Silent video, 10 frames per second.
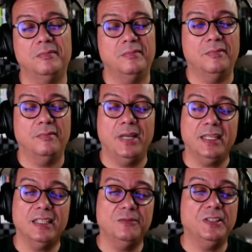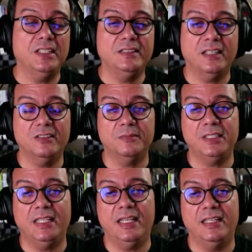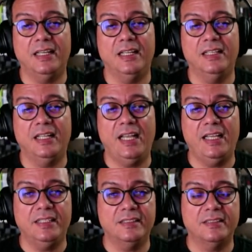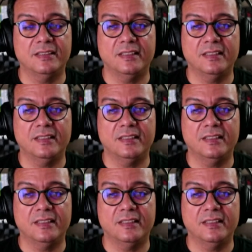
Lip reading: my gut feeling tells me that unless